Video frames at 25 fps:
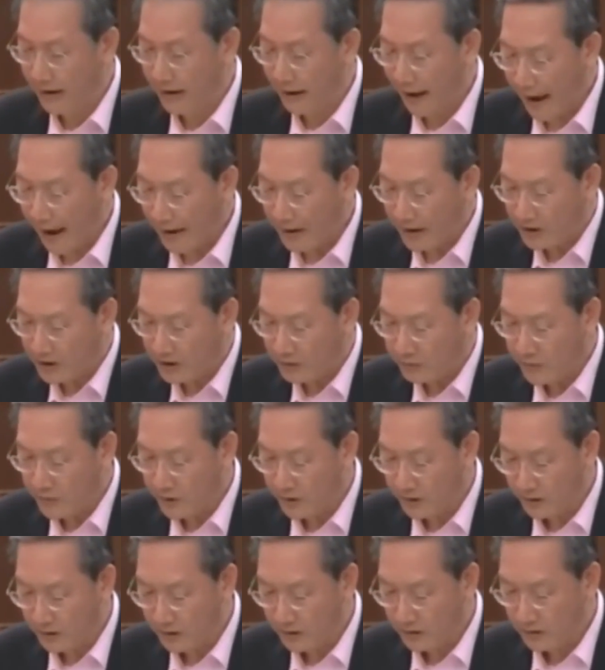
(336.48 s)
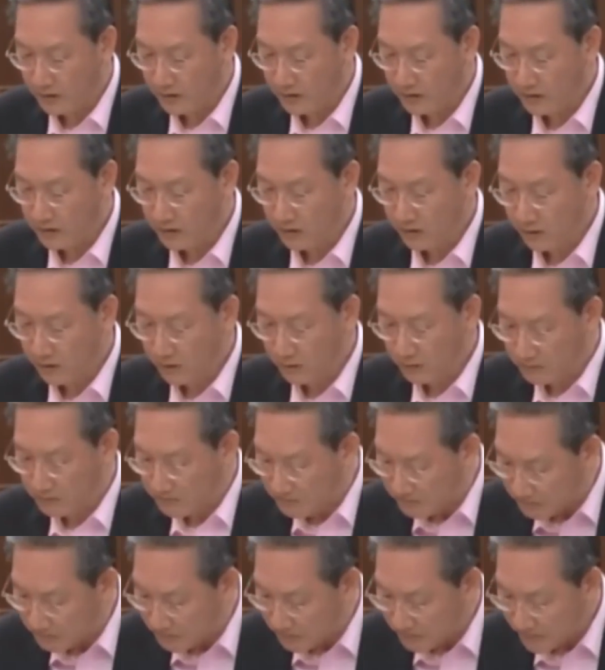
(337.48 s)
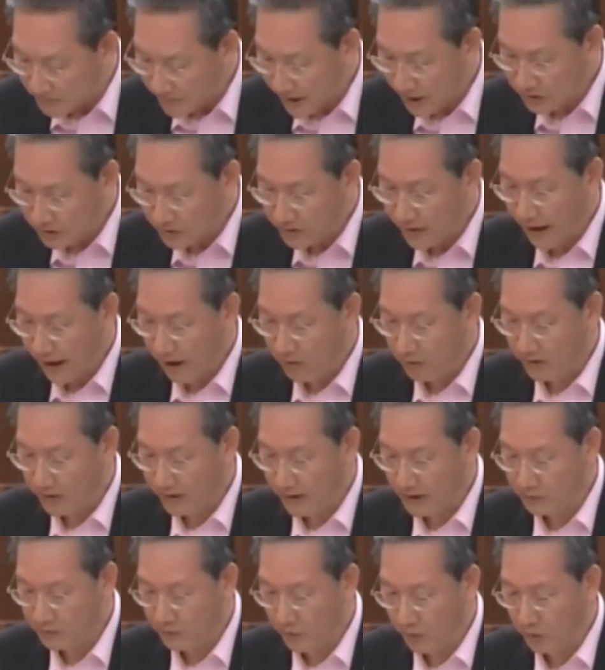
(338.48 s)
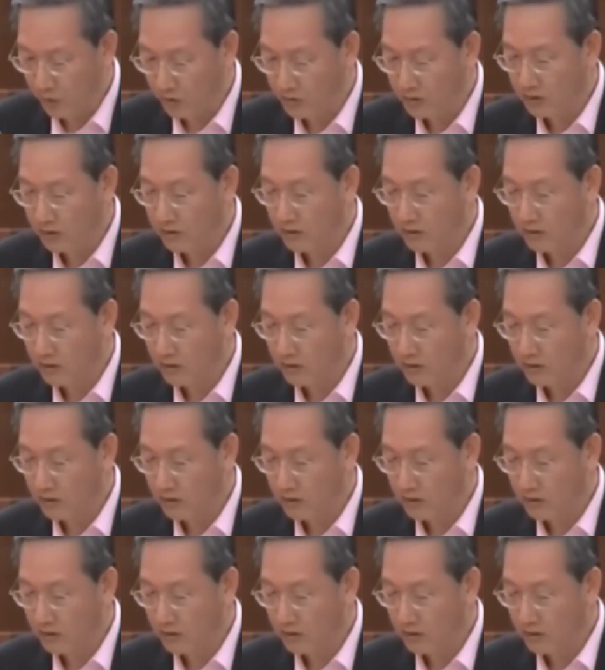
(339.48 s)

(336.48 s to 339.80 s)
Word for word: NHB, or National Heritage Board,